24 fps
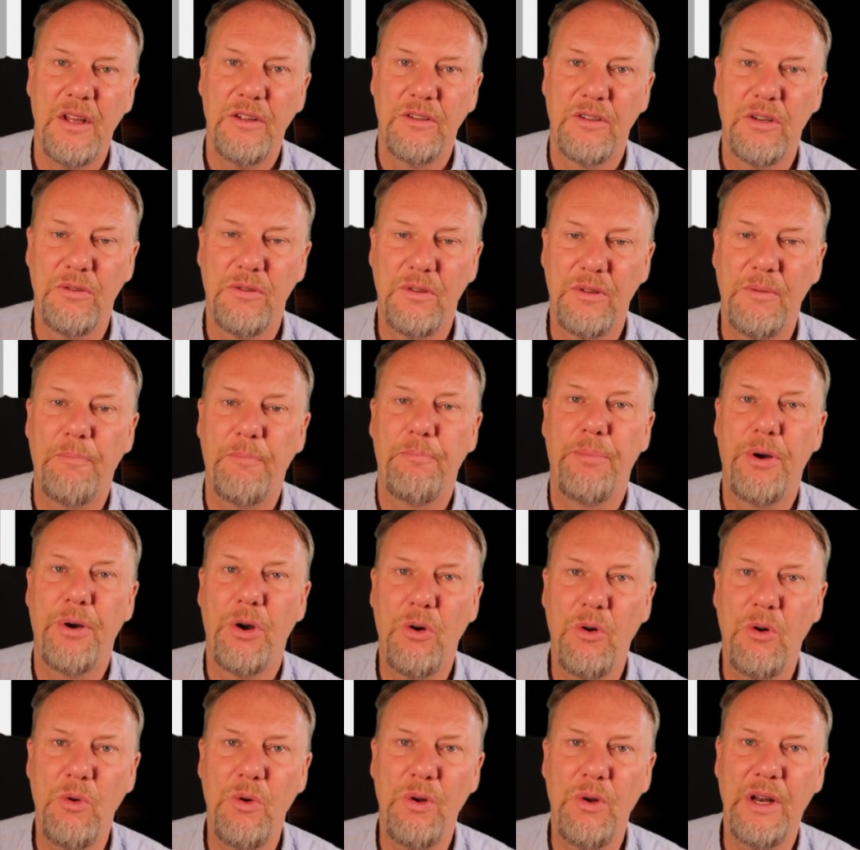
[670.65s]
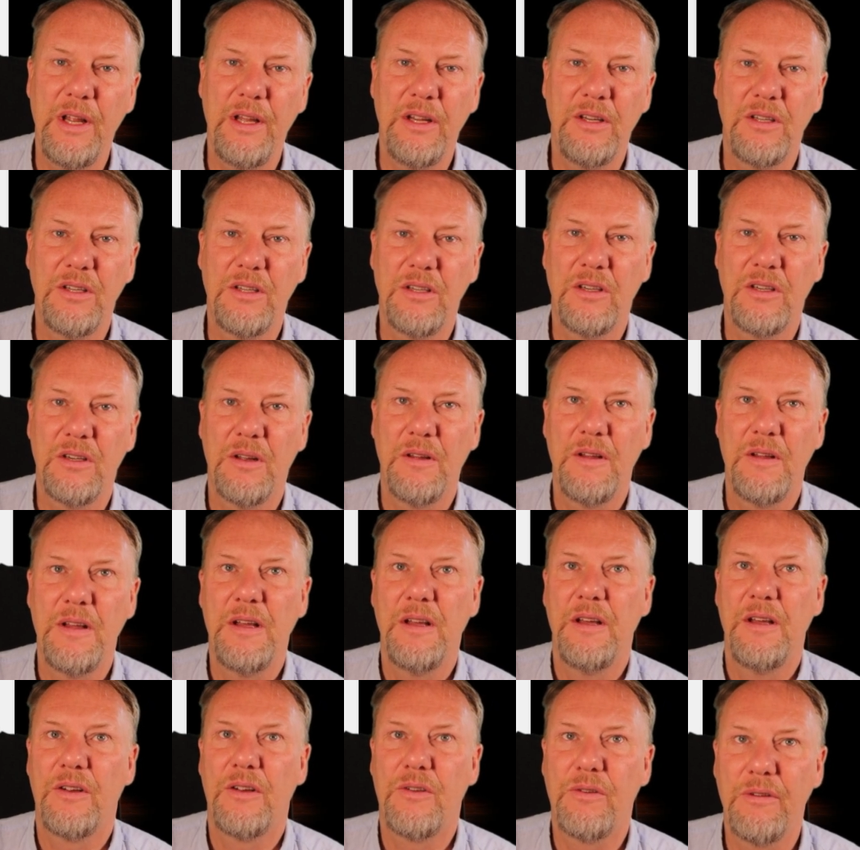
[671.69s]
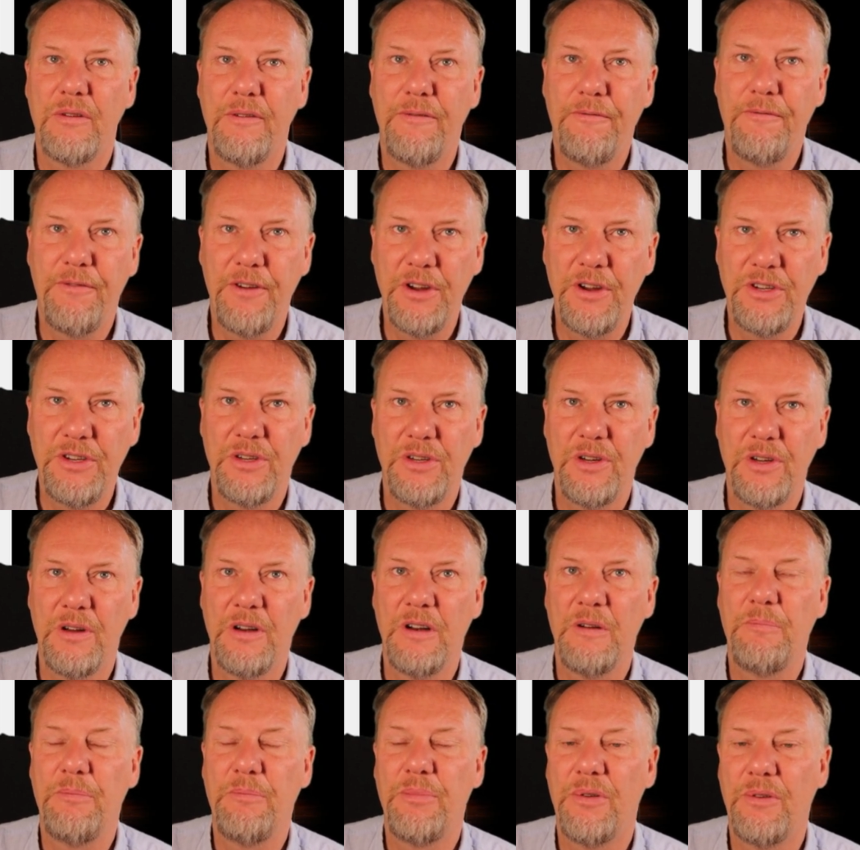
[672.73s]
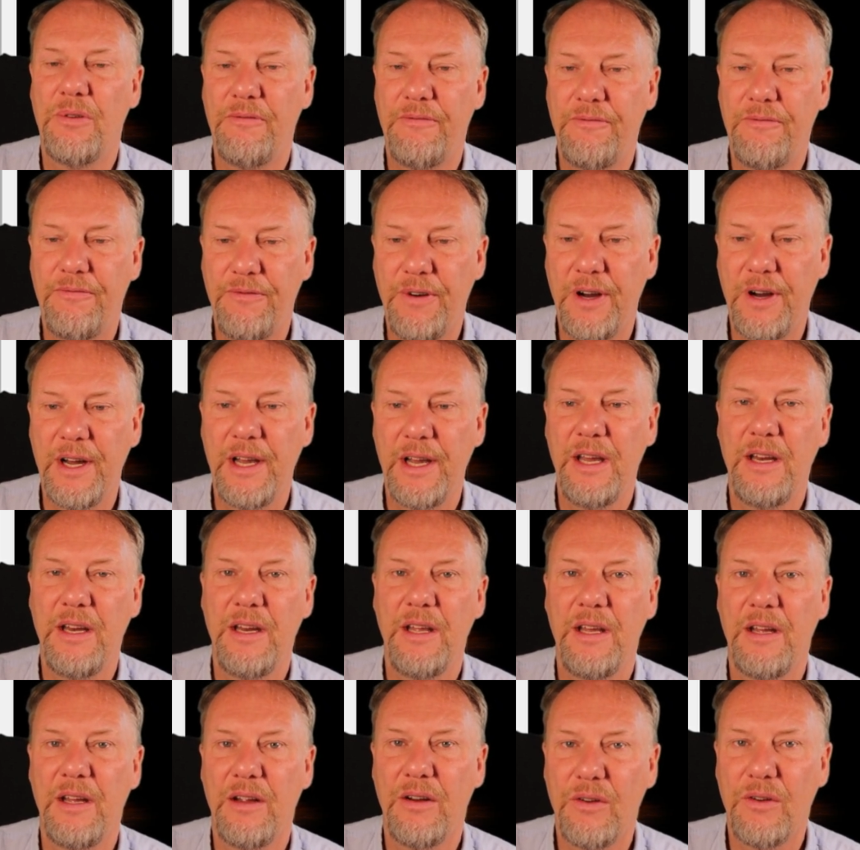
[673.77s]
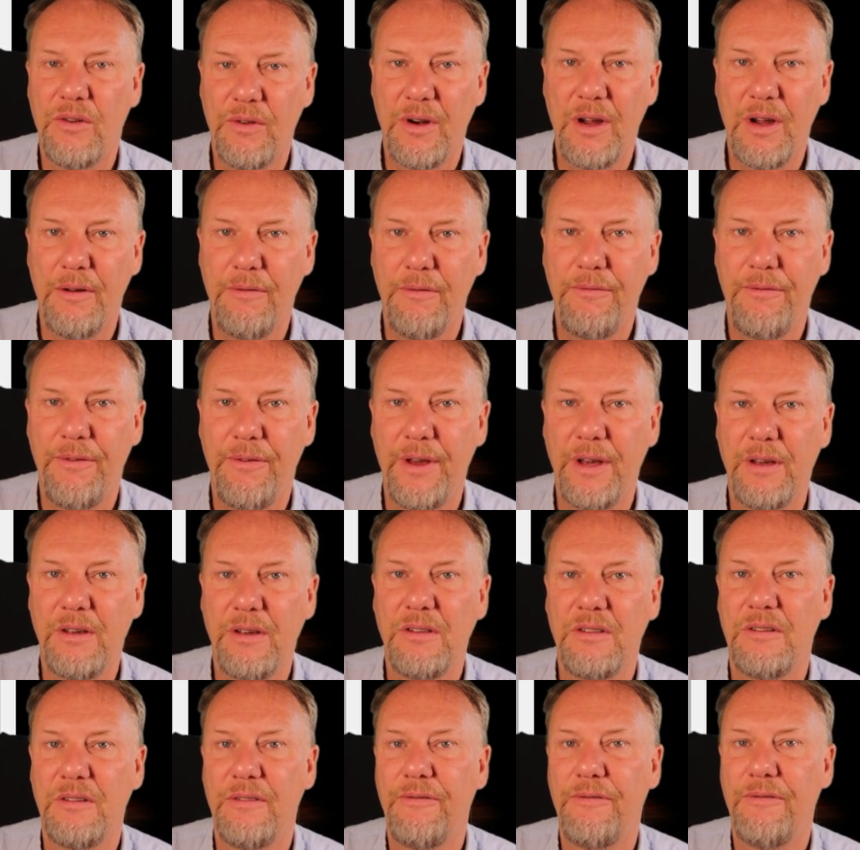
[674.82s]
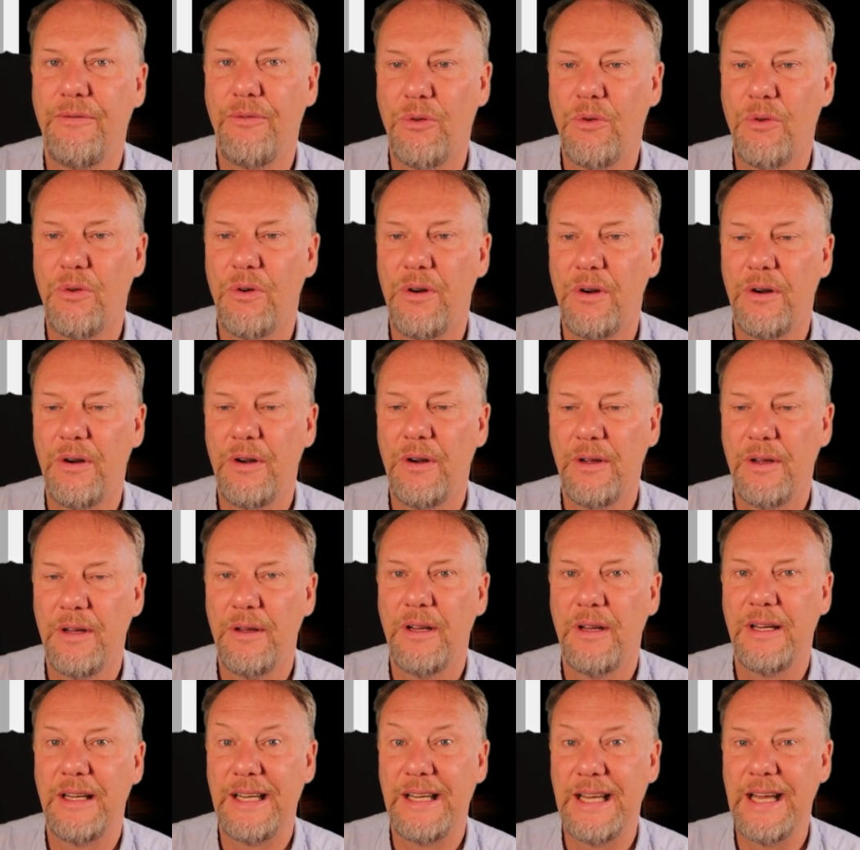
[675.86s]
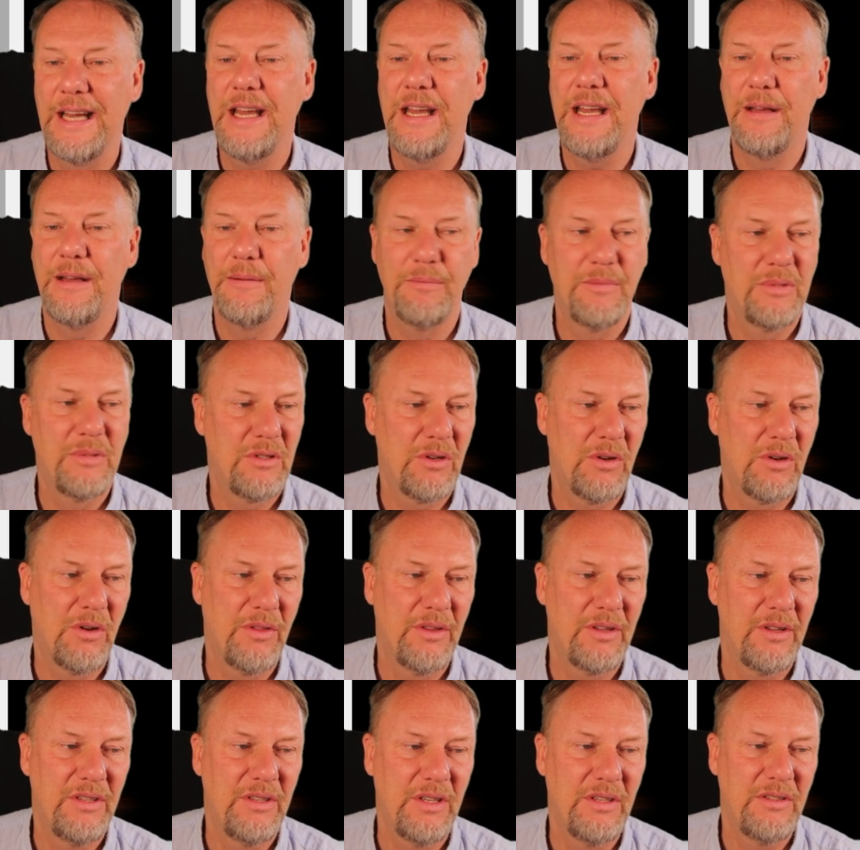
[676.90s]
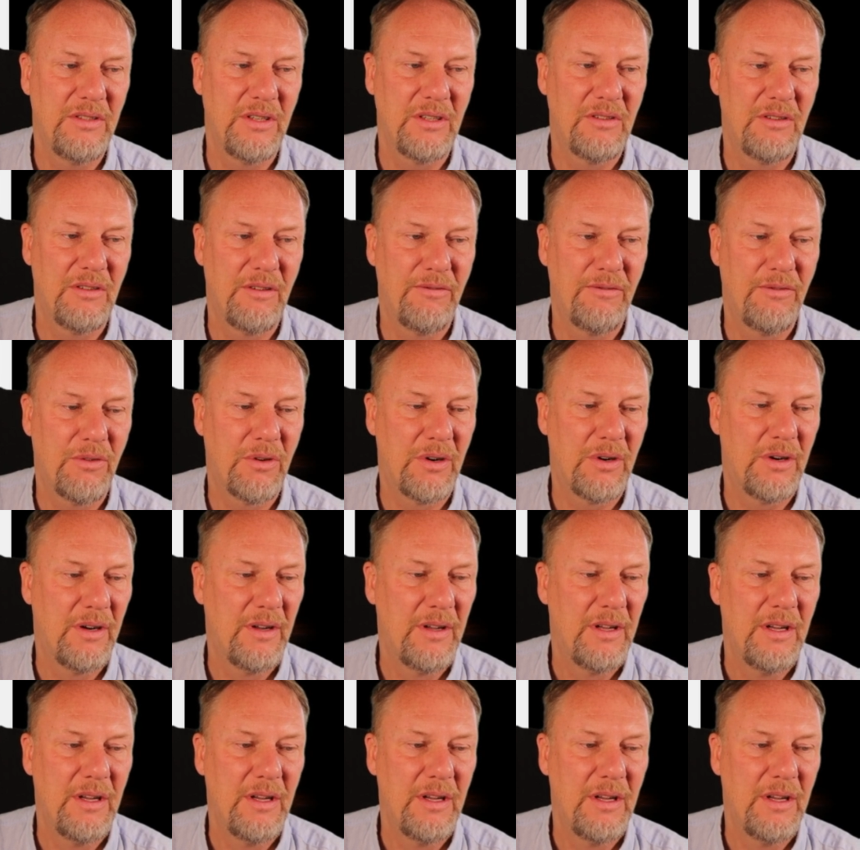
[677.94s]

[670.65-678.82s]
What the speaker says: So Polish Graphision providing graphics for games on the C64.